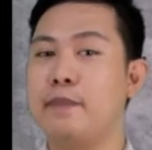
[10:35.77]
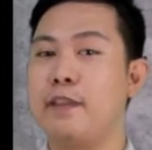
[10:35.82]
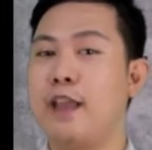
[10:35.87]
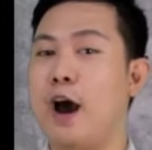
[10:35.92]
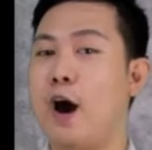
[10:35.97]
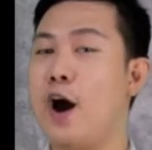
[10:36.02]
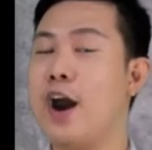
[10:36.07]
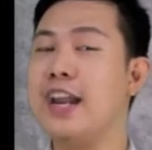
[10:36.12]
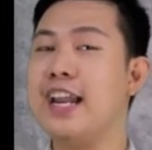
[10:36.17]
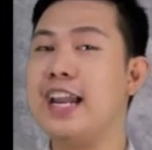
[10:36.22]

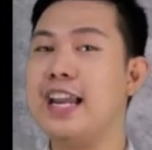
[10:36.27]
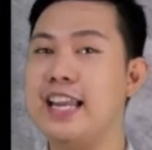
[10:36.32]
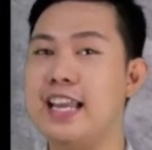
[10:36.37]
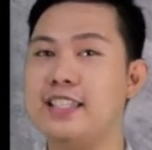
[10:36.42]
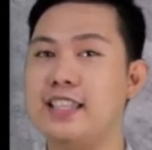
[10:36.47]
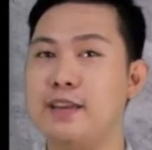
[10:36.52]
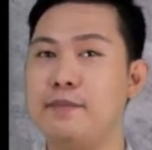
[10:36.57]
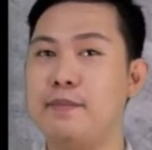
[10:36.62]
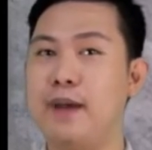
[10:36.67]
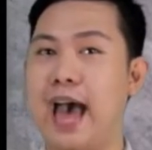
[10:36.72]

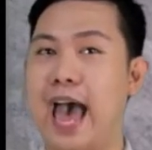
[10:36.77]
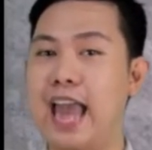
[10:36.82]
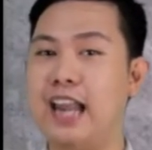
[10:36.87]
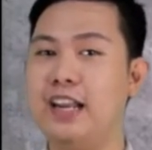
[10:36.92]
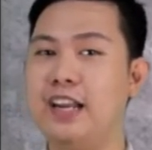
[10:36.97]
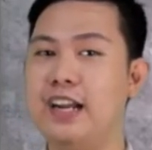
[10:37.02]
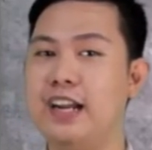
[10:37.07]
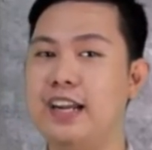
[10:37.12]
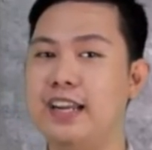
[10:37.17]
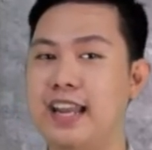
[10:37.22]
Organisms
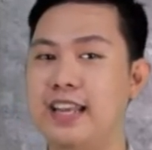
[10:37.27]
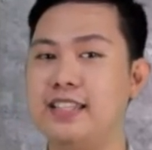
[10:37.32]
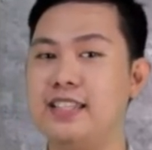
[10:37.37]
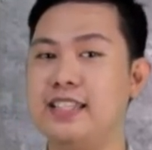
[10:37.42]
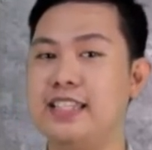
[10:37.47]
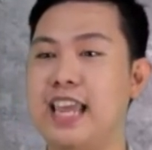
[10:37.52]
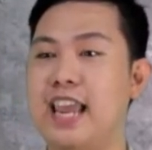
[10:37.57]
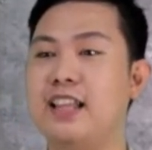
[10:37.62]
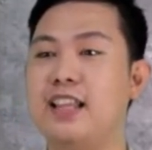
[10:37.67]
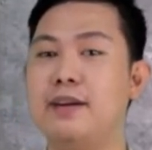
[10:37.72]
under this
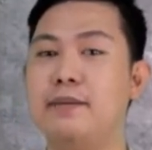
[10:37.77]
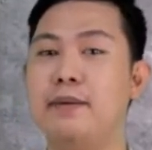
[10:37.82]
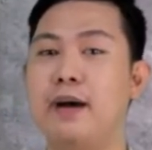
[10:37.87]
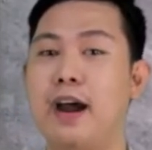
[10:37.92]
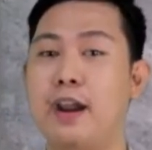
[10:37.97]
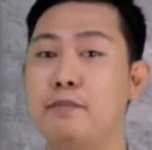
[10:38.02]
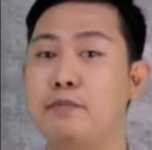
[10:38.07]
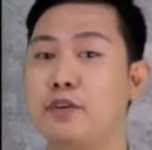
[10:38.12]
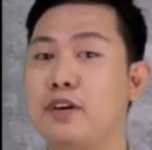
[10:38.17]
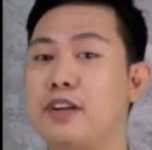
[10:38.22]
kingdom
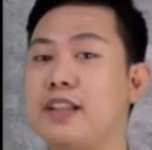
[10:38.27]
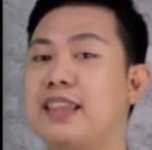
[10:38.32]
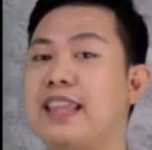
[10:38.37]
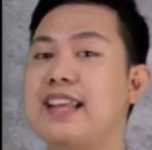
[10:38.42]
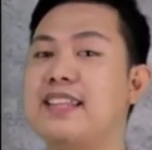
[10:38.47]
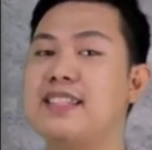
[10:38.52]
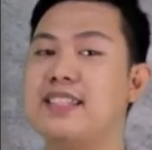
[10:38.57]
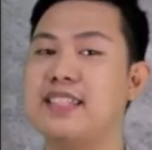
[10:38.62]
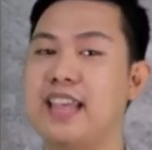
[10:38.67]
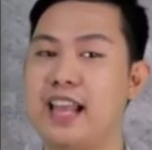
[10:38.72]
are
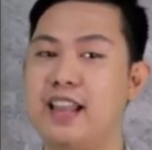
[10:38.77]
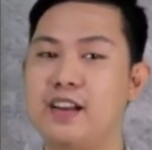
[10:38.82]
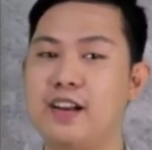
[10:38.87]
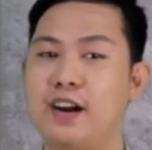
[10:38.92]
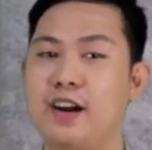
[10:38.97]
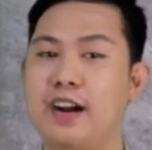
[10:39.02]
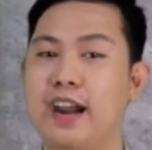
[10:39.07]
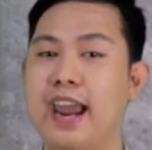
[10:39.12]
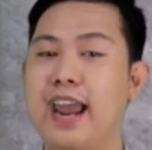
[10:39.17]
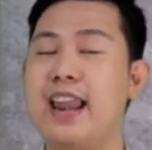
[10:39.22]

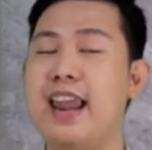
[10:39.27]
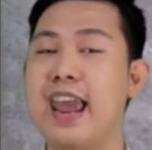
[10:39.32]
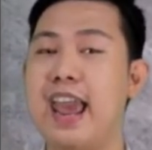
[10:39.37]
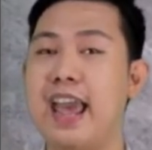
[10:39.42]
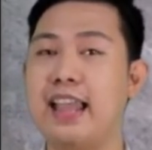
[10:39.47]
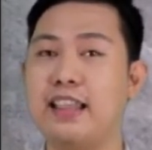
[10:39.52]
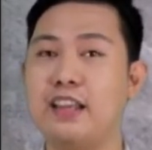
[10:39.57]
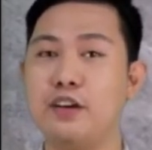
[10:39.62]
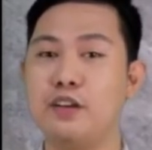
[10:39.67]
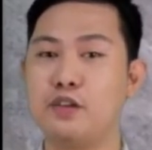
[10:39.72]
multicellular and
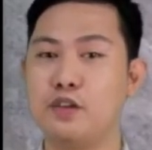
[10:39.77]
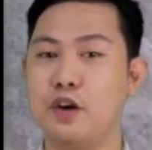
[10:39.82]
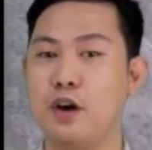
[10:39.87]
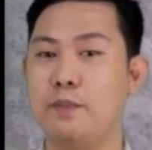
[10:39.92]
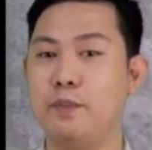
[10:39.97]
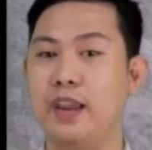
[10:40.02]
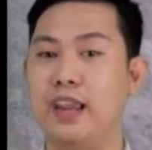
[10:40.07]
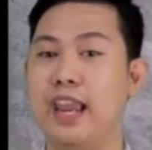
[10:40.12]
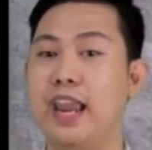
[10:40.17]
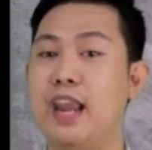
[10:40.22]

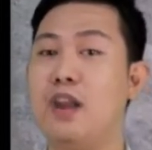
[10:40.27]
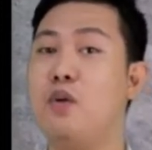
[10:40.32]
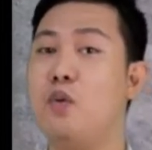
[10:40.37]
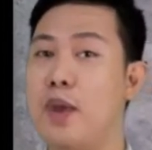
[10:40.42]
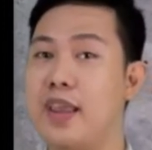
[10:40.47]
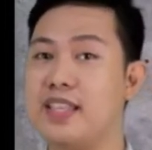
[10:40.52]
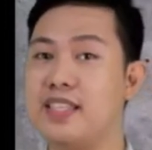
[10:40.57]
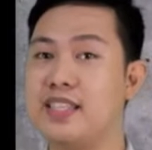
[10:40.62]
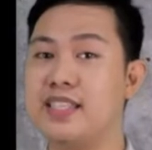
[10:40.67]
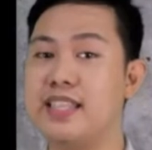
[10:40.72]
heterotrophic in
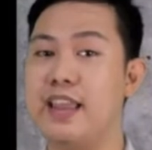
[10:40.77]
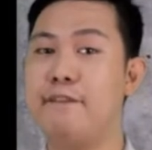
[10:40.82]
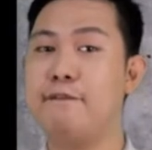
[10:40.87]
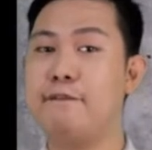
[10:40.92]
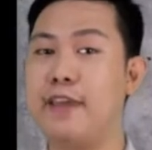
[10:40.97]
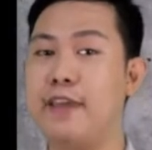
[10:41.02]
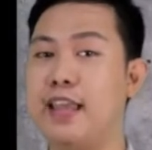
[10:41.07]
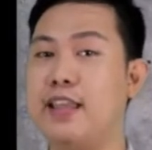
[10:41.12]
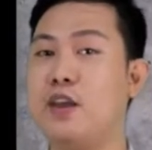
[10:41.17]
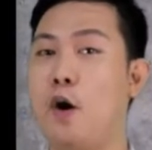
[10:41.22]
which they
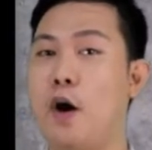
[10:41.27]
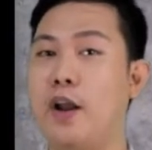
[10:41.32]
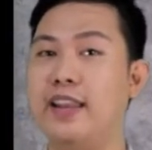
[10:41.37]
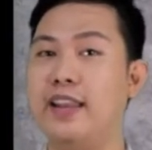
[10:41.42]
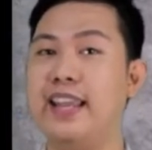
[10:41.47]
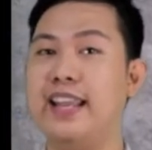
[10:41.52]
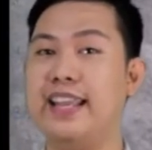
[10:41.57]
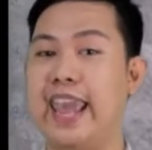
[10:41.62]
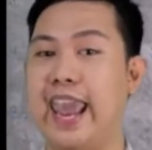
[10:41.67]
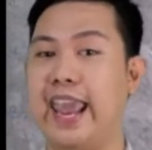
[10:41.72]
feed on
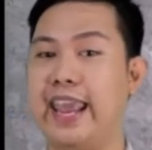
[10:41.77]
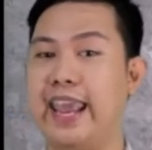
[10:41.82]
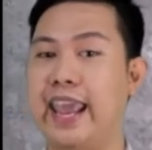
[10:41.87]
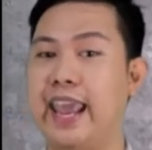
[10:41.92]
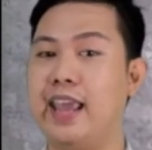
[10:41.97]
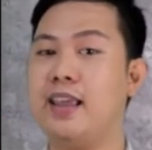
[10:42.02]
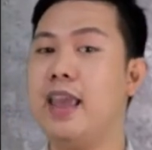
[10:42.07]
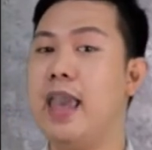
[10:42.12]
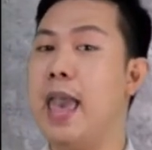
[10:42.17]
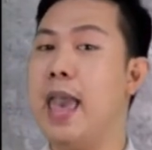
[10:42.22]

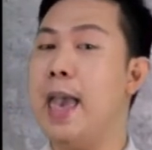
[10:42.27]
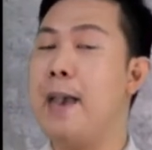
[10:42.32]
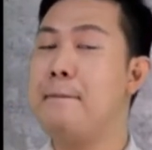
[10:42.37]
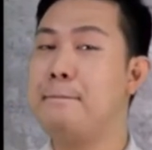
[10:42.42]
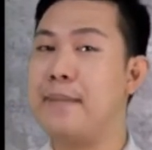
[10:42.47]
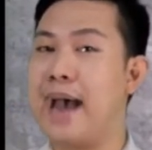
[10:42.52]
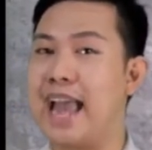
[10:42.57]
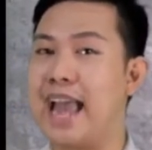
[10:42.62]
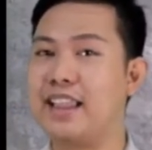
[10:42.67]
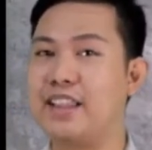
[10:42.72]
decaying
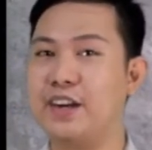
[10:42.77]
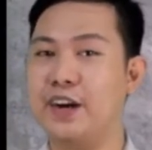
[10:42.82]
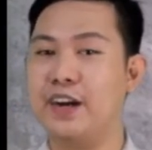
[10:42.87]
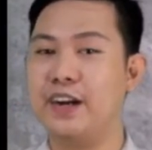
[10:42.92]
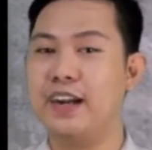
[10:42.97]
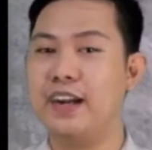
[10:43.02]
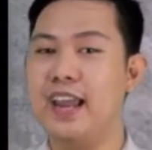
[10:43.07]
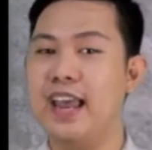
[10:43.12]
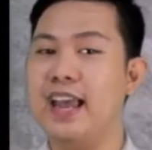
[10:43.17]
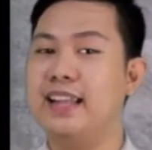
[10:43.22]
matter.
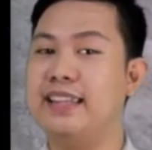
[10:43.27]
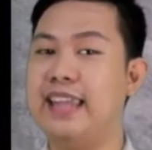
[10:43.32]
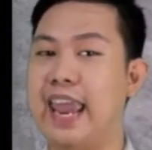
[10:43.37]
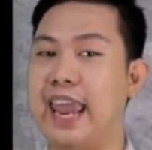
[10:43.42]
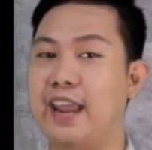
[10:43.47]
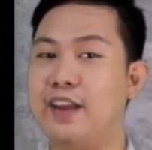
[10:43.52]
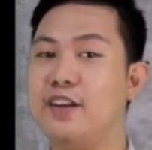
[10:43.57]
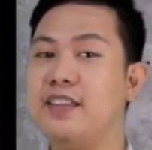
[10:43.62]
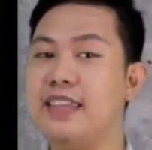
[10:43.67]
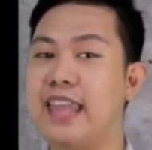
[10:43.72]
They
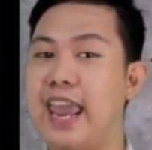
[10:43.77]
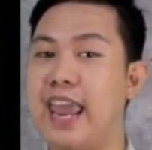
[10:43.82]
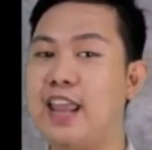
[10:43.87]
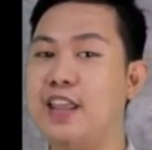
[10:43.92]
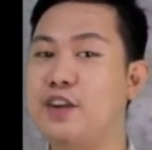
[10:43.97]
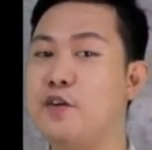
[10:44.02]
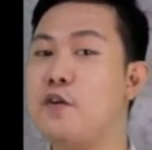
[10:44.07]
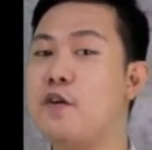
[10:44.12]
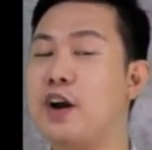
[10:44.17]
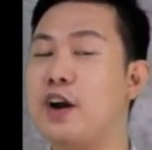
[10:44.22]
contain
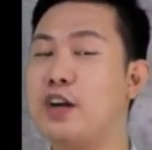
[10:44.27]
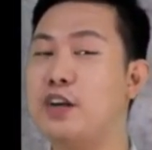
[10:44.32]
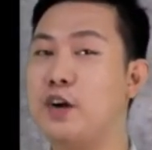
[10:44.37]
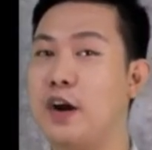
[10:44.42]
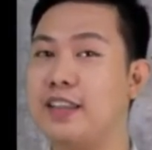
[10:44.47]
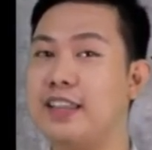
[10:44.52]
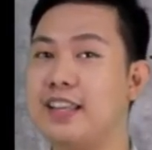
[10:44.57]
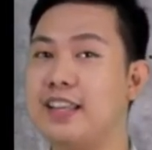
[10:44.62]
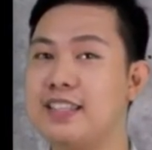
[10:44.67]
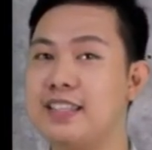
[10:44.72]

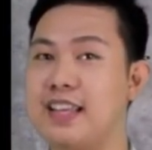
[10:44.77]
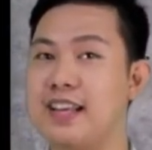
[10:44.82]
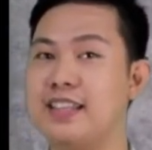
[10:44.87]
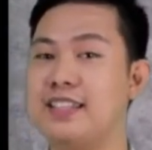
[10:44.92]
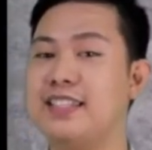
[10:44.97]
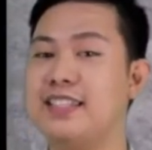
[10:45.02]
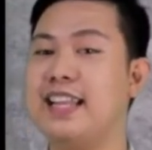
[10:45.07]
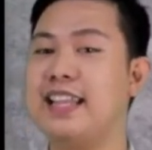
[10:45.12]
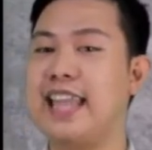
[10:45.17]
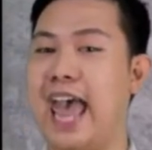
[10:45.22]
eukaryotic cells
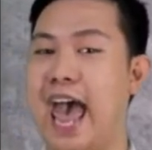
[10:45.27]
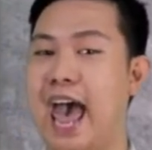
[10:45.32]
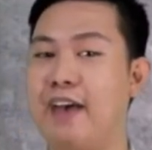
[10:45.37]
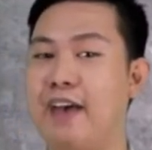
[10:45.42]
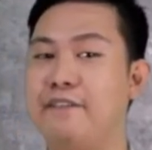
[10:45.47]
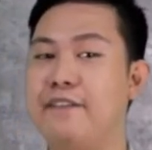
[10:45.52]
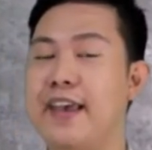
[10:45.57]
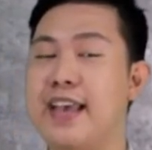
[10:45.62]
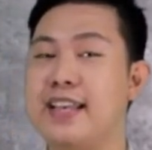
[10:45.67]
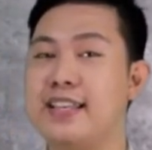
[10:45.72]
that
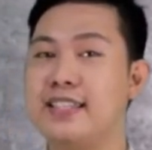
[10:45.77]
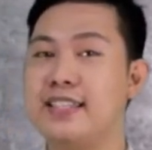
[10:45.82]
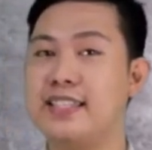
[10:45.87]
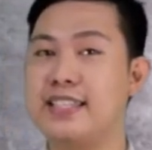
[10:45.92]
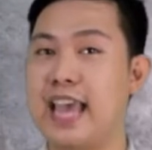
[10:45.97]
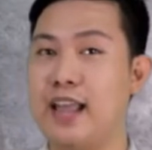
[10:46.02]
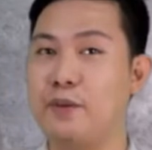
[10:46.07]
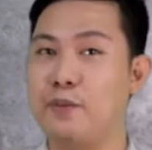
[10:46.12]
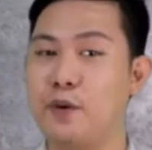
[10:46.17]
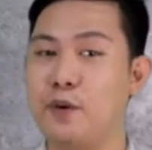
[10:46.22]
have
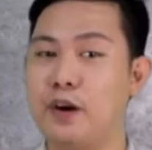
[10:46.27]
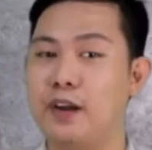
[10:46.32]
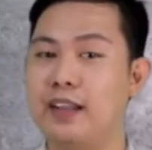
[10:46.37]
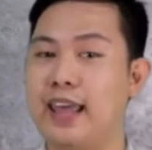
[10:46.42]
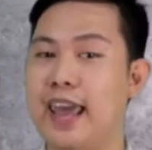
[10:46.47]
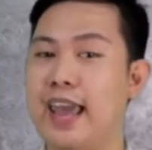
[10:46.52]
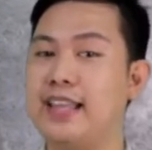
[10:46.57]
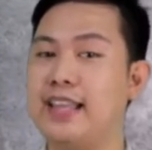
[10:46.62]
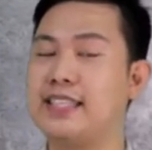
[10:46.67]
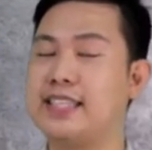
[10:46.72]
cell wall.
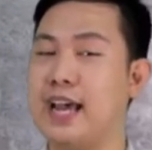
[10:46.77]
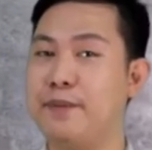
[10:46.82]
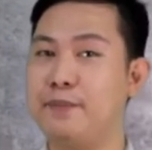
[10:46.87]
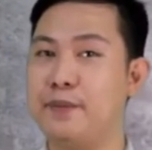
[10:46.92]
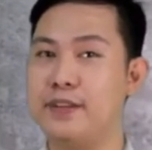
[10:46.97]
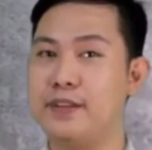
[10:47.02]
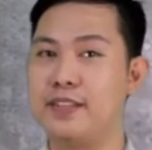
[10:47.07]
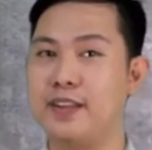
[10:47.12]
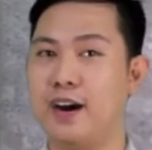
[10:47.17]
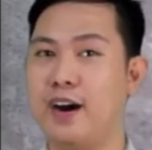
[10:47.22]

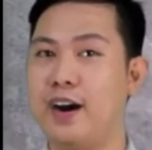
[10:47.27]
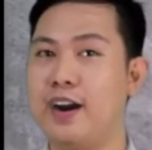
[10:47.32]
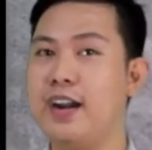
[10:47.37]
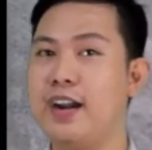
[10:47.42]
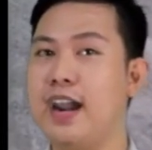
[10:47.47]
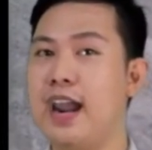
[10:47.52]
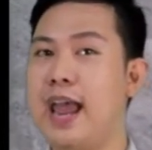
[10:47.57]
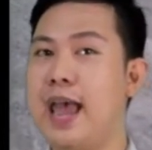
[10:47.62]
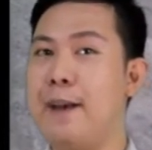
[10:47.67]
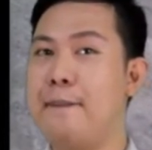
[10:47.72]
Examples are
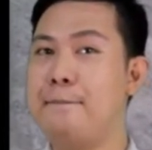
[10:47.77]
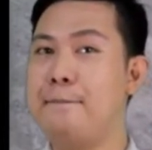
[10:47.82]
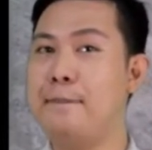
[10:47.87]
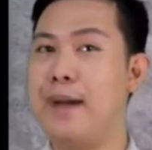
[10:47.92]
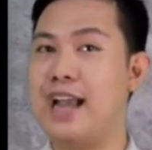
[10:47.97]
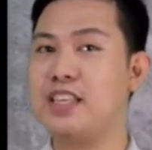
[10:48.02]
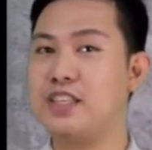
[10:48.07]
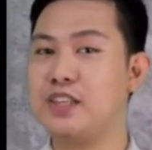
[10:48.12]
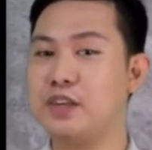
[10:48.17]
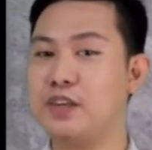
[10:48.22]

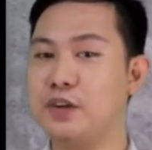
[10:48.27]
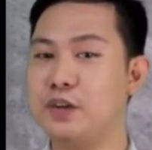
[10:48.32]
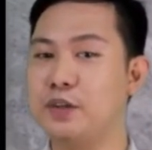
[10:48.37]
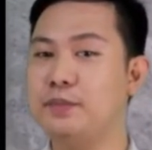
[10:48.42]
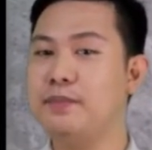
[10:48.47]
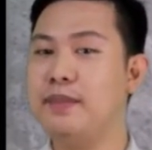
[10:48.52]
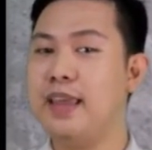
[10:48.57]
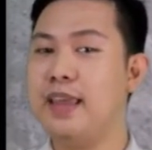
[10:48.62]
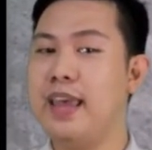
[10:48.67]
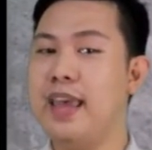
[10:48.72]

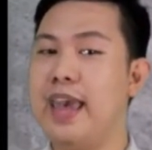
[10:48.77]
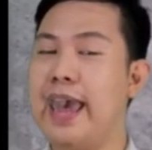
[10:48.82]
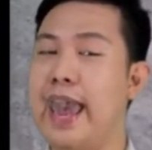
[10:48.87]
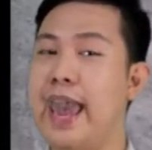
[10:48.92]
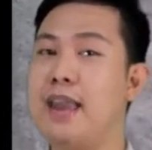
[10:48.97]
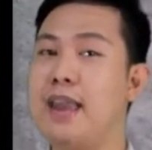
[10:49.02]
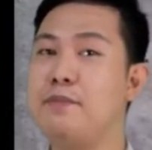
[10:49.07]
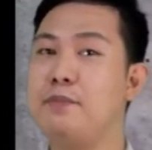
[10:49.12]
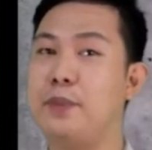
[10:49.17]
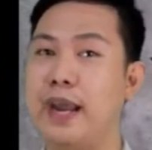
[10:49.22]
mushroom
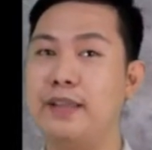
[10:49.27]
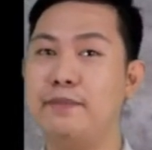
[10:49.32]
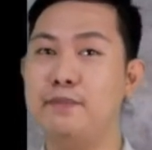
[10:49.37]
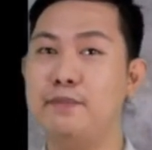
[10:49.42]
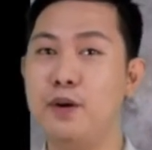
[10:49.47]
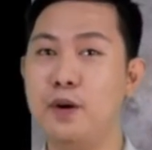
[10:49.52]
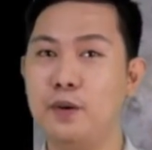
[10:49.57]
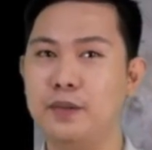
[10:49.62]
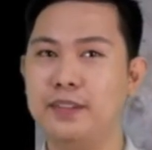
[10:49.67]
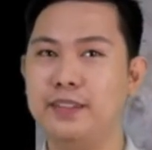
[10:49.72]
and bread
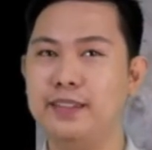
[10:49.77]
mold.